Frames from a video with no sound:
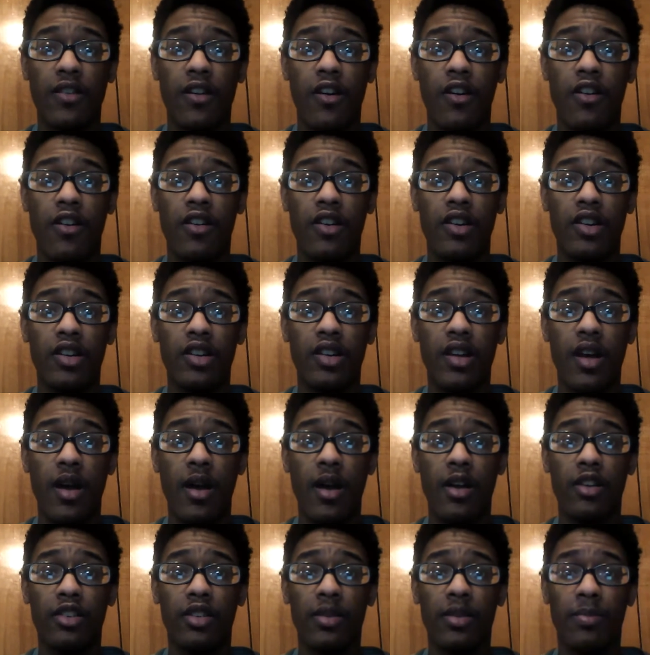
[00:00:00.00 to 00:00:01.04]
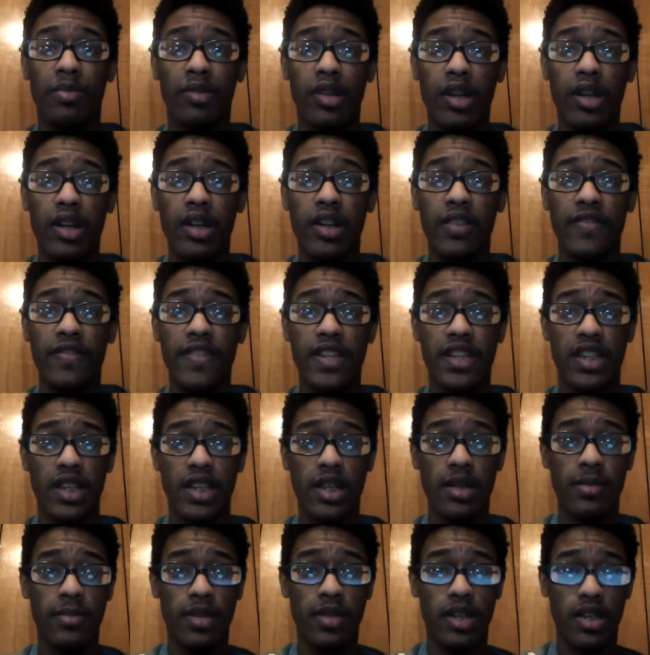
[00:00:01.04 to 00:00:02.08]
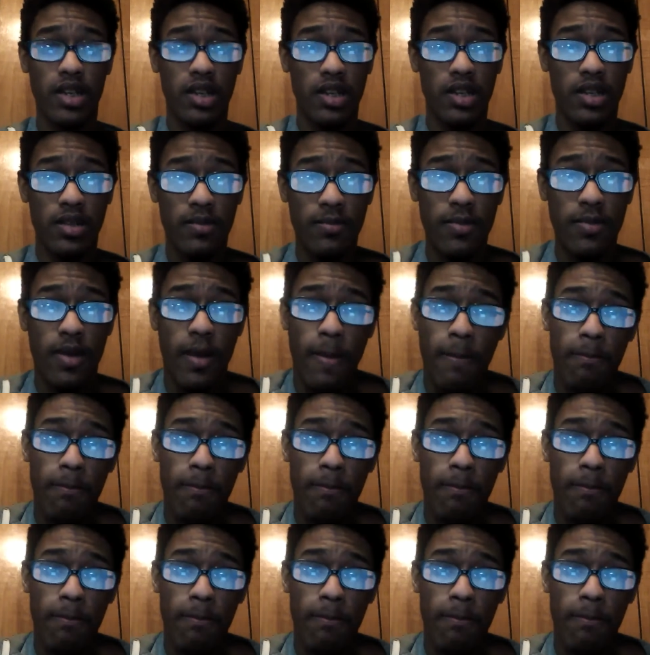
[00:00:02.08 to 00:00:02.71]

on the play of the same name